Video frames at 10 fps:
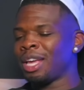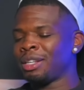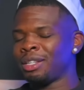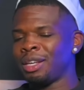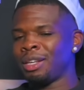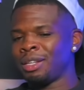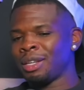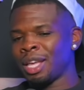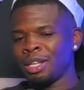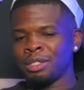In, in,
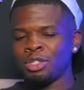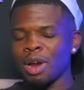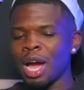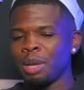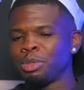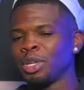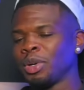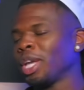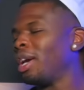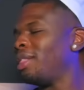in tribes, though,
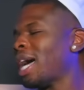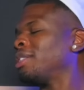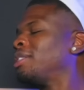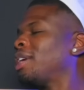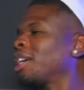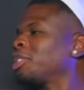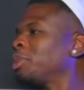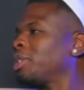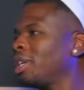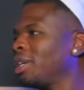yeah, that's the
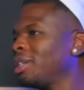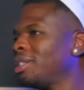actual thing.